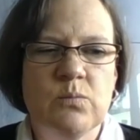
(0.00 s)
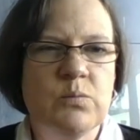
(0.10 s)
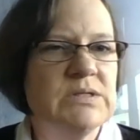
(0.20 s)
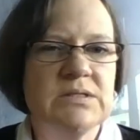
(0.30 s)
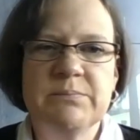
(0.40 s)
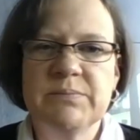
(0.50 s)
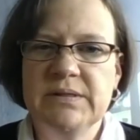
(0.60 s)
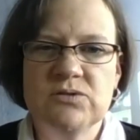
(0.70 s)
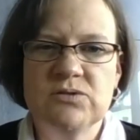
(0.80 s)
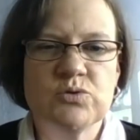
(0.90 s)
we simply
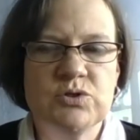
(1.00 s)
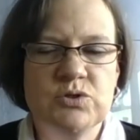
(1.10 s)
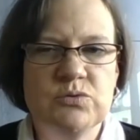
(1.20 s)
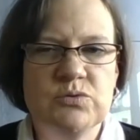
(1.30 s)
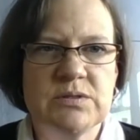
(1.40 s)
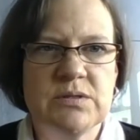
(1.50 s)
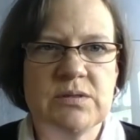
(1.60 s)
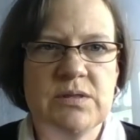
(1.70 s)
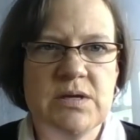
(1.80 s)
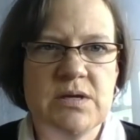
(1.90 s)
introduce
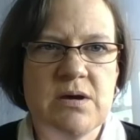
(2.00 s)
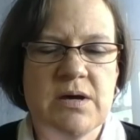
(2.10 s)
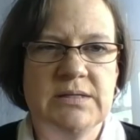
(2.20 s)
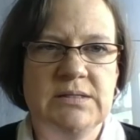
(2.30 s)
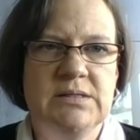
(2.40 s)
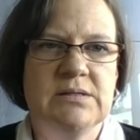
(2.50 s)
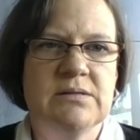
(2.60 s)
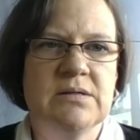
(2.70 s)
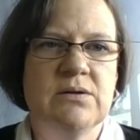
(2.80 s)
the idea that